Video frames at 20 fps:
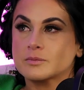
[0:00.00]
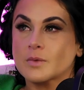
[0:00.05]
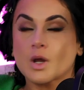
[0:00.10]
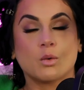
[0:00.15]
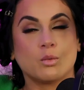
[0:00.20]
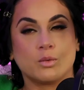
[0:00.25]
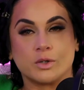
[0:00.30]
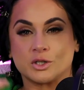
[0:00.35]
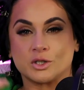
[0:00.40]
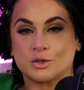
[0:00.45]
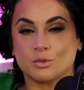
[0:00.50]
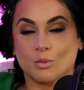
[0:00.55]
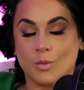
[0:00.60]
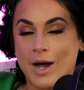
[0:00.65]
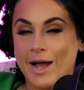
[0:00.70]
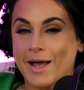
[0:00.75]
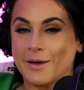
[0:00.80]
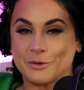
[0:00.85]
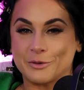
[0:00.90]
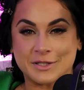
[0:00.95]
Which is why
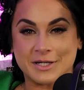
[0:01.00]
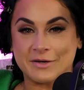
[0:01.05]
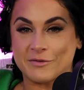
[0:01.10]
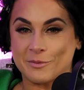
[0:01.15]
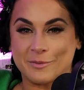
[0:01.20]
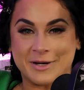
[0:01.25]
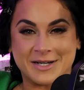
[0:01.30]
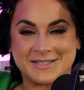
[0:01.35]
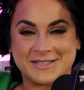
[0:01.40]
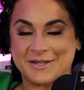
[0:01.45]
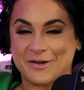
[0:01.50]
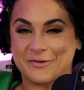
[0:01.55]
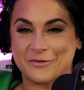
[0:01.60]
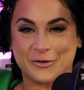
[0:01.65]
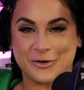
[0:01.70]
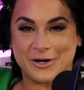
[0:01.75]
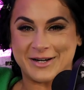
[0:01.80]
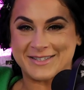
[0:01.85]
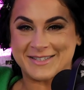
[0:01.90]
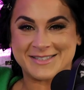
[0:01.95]
I was giving myself
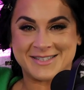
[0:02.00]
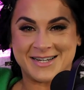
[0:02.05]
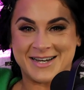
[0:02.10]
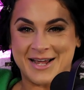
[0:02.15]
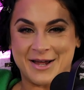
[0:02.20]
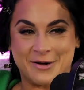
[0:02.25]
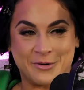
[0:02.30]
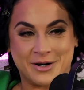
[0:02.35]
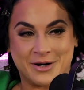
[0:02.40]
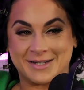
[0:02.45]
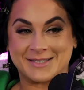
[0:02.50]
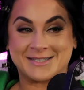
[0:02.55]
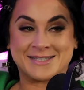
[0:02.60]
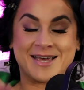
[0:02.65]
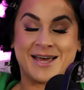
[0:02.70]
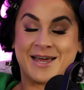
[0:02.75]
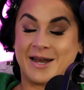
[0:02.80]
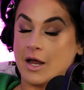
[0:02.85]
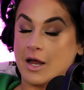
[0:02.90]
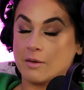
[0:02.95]
grace today when I said